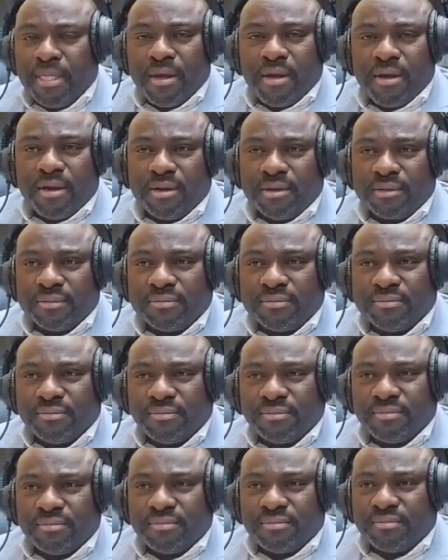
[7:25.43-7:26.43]
Noma
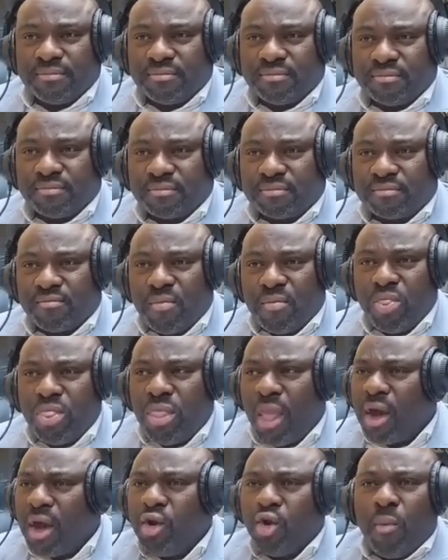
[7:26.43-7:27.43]
uzophuma
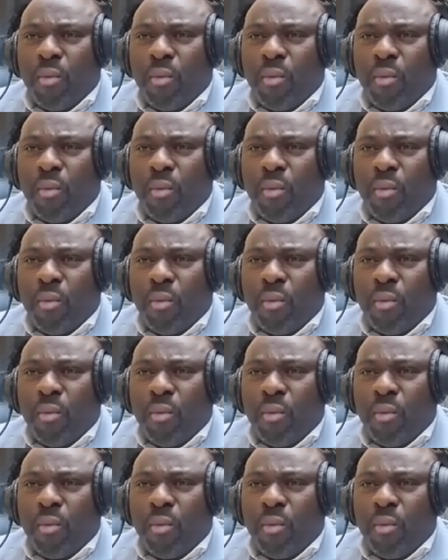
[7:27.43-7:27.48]
uyomfuna yena.